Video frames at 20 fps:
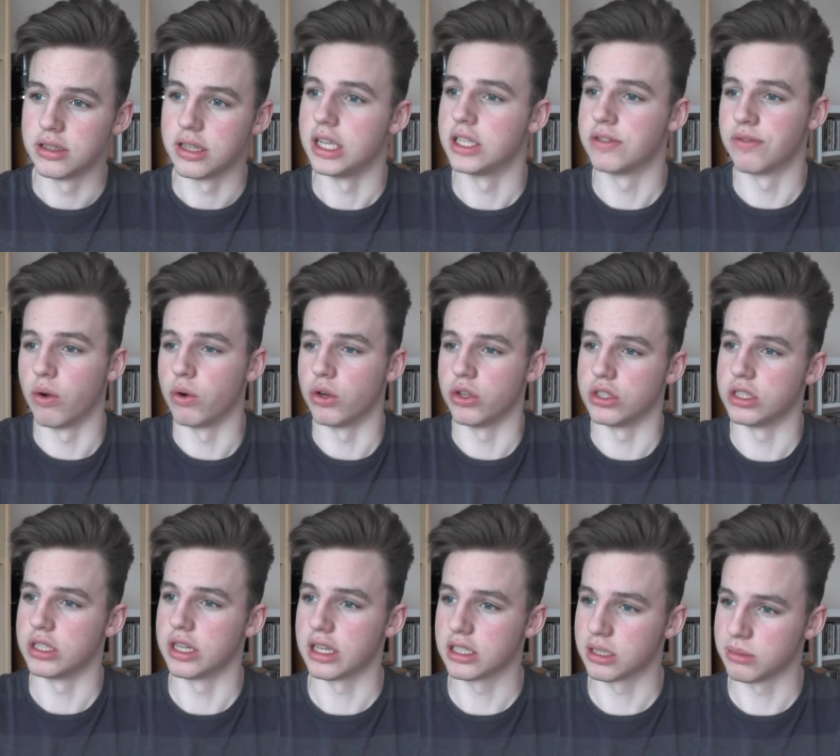It's felt good
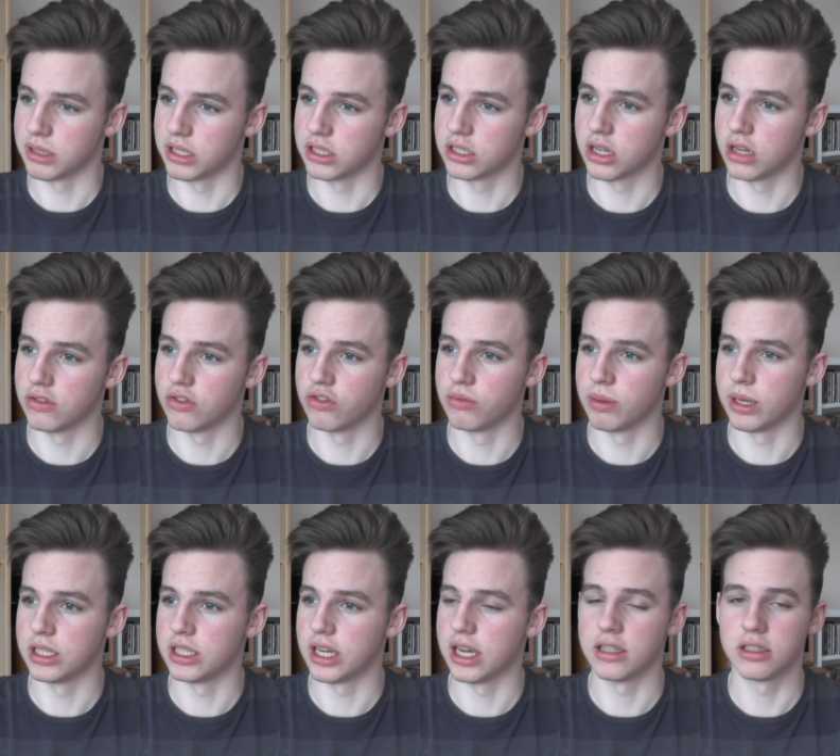to get some of this stuff off
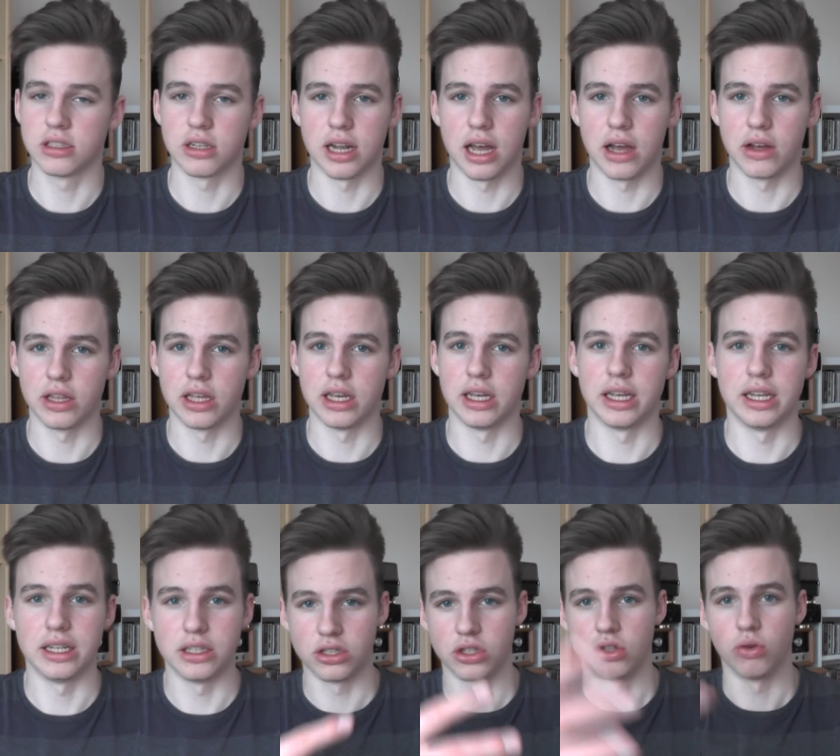my chest and out there
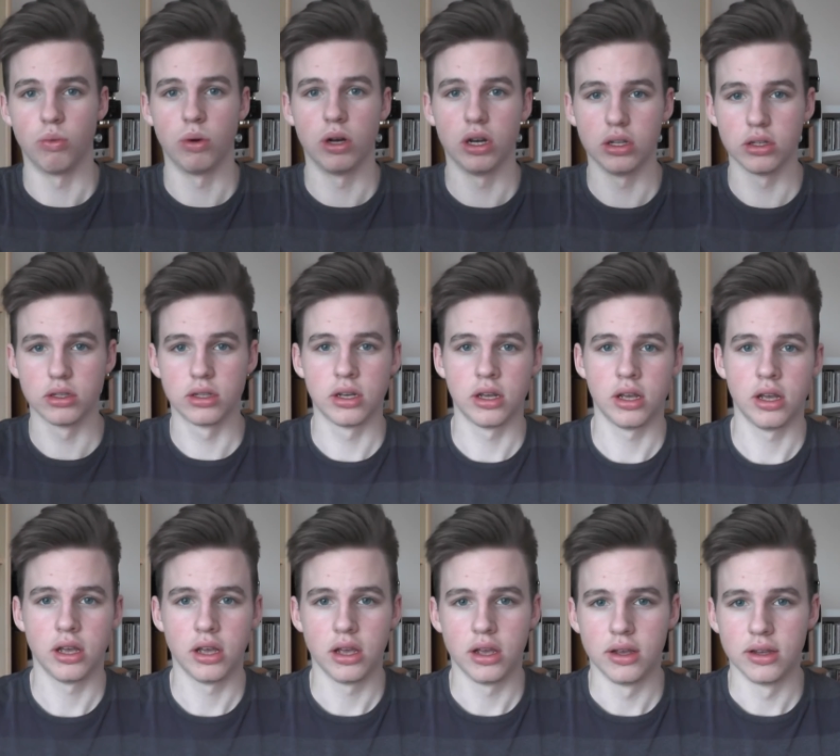into the world.
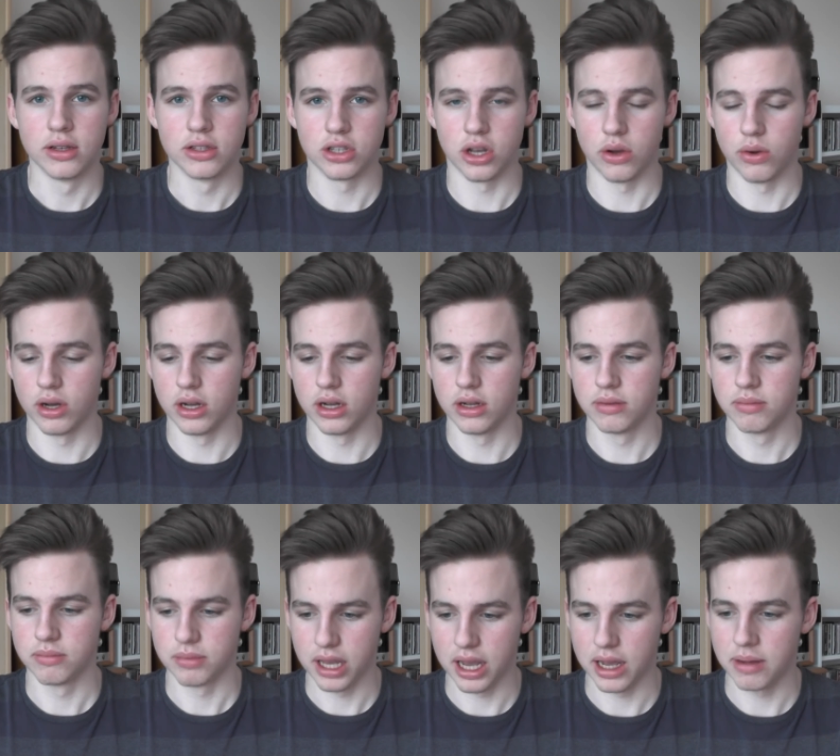So
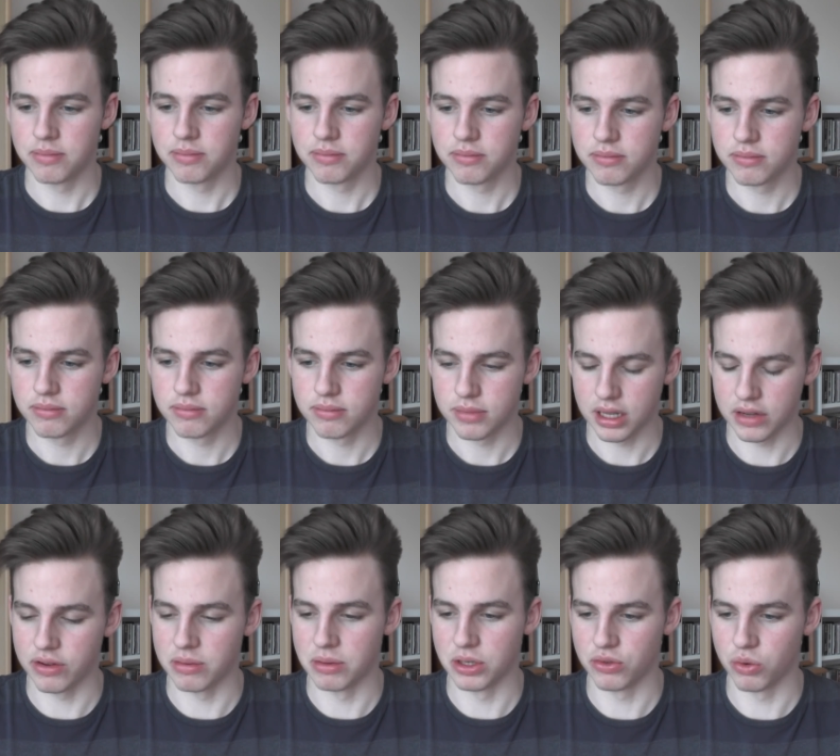yeah, thank
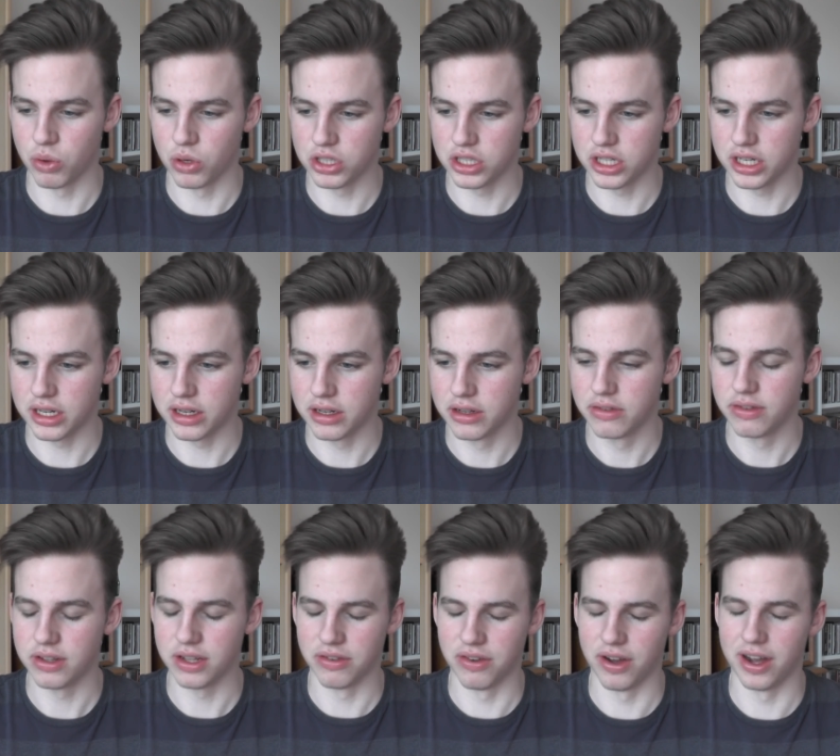you very much for watching
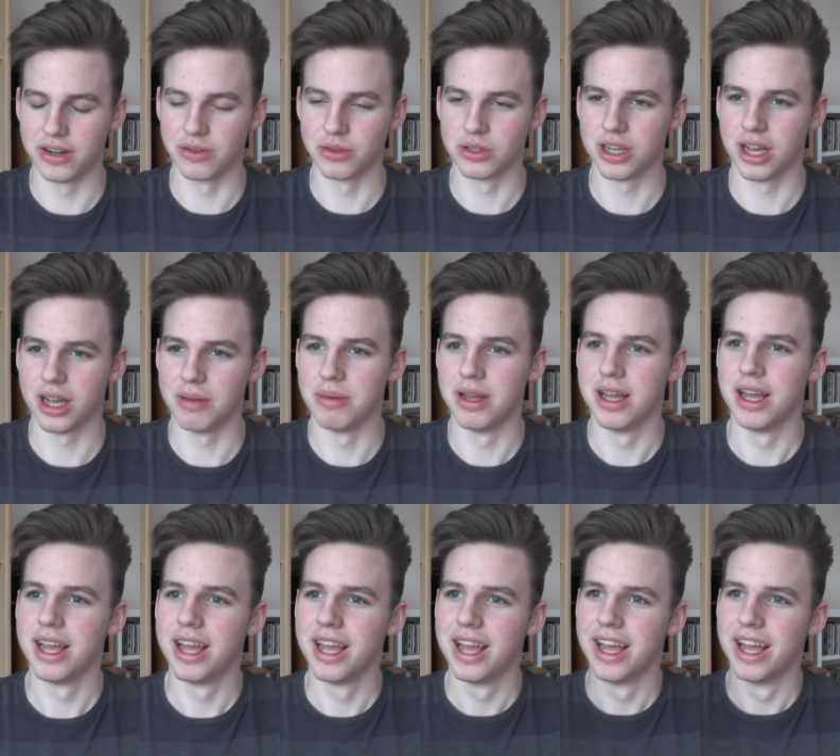for the final time.
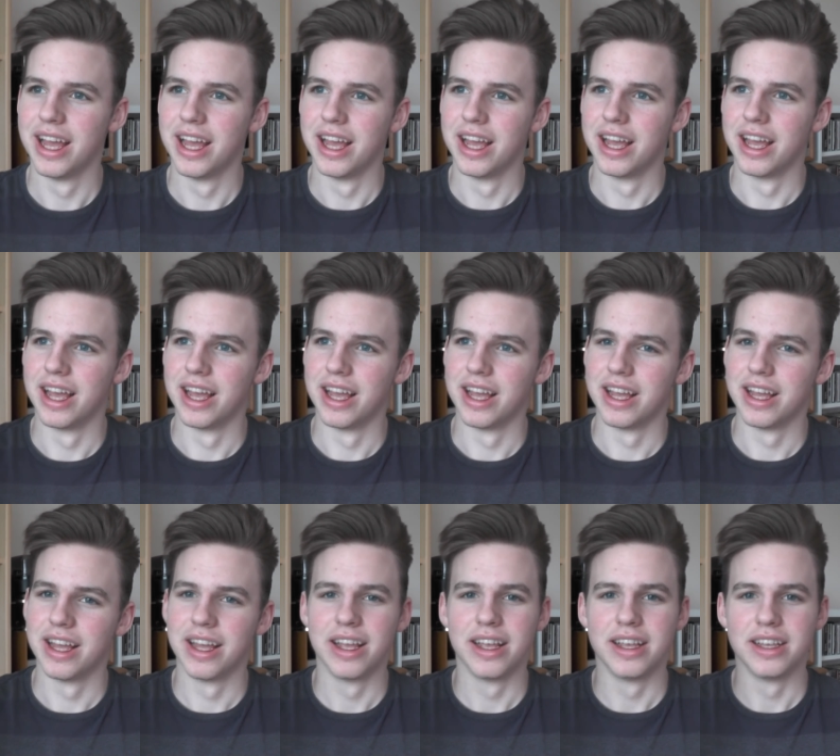
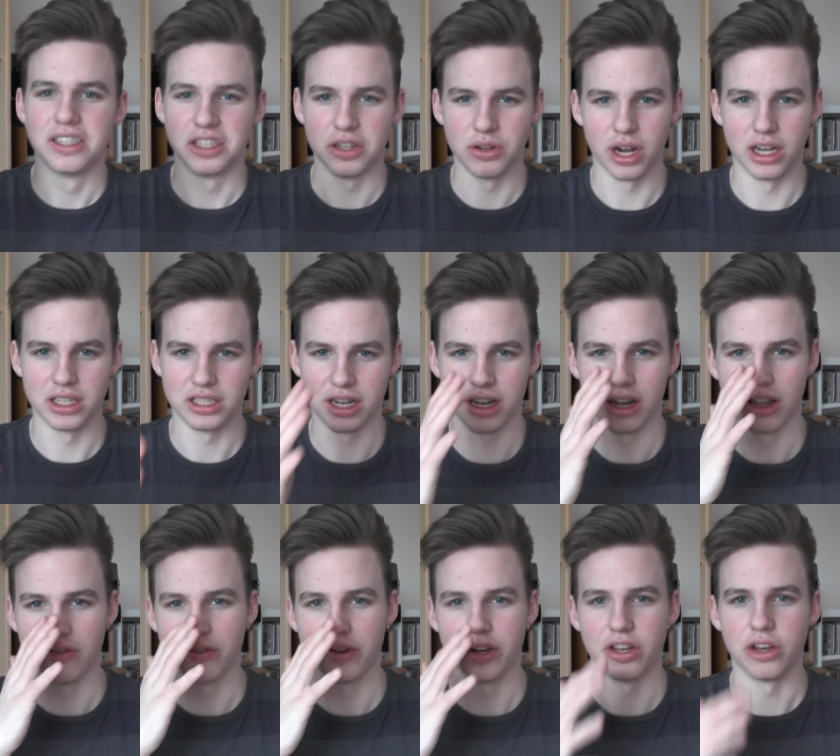See you guys in
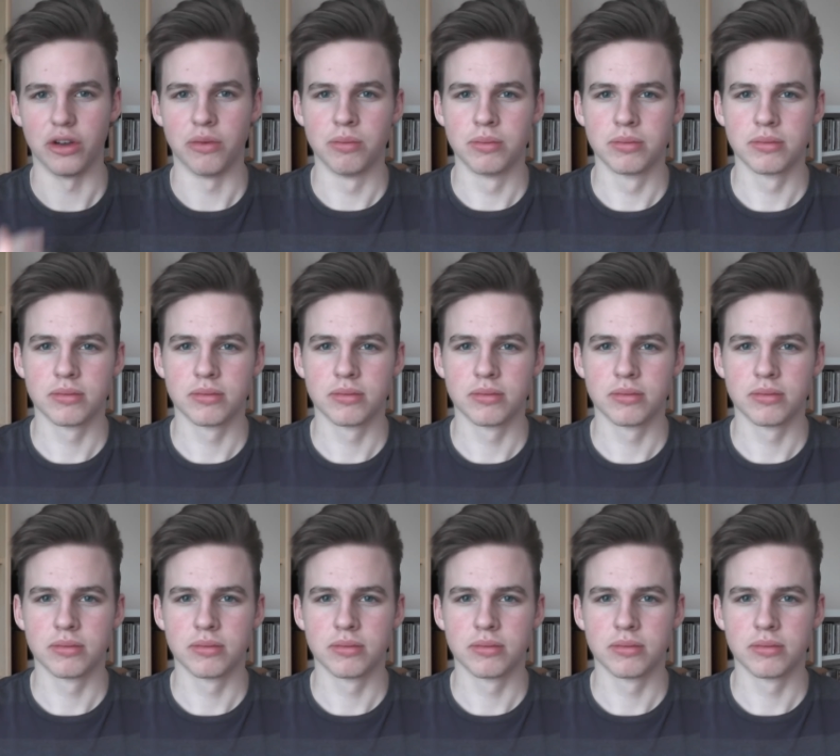another video.